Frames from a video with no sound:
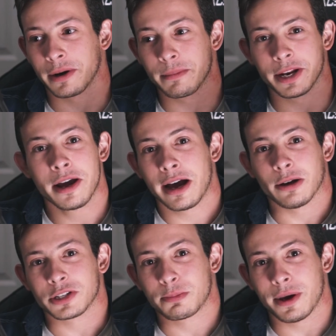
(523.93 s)
I mean,
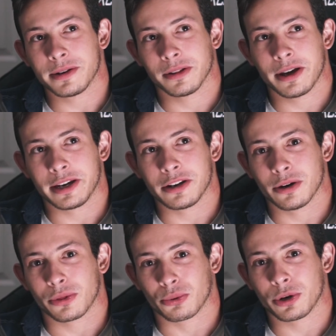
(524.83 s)
I'll spend
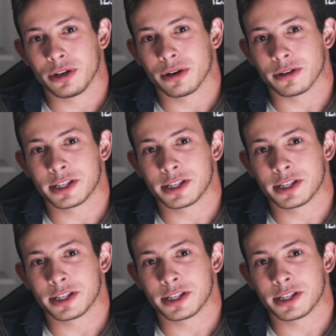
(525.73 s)
3 years